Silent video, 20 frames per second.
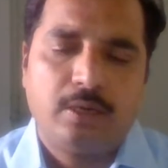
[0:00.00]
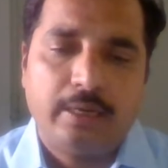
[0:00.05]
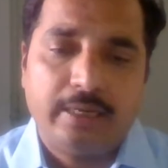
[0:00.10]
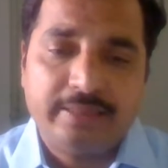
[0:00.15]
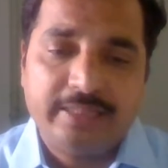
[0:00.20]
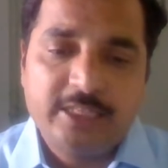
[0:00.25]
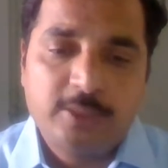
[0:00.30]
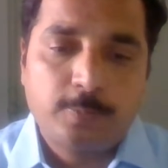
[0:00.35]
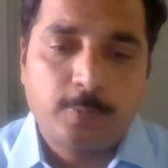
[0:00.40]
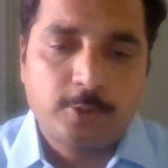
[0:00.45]

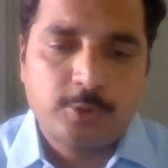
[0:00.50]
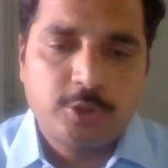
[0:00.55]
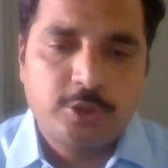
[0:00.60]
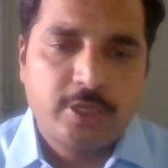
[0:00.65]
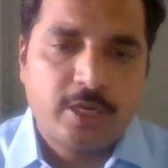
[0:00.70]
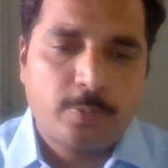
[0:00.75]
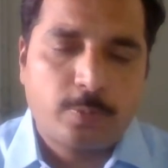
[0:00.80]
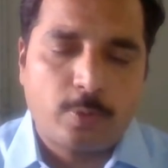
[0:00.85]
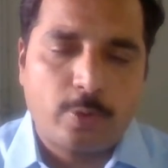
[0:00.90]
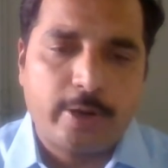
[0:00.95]
And this
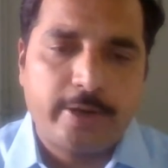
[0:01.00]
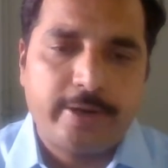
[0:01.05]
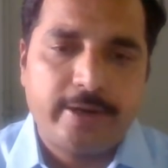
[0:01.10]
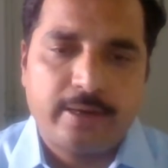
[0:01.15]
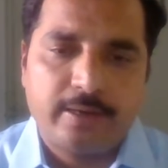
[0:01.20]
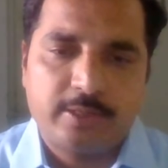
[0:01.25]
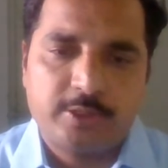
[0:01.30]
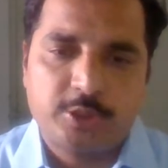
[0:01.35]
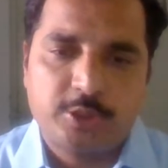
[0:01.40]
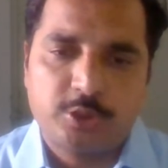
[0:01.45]
procedure is provided
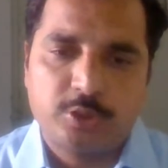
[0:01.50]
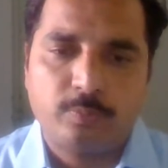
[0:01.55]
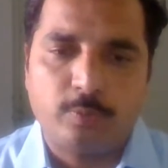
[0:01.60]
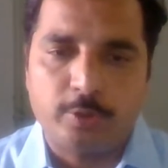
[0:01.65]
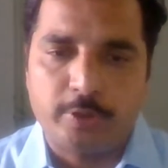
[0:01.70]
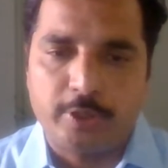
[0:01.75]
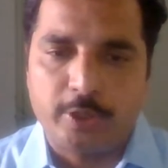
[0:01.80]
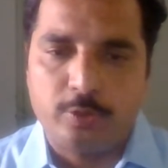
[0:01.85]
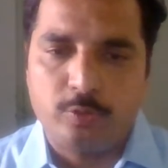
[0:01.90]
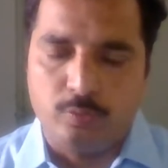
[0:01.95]
under section
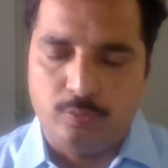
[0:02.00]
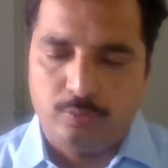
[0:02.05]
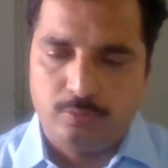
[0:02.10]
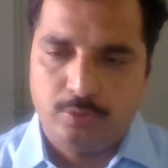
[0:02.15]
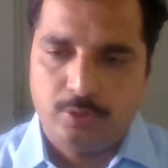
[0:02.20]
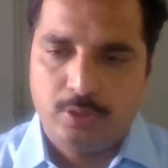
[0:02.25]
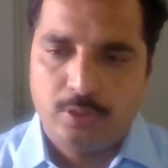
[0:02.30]
42.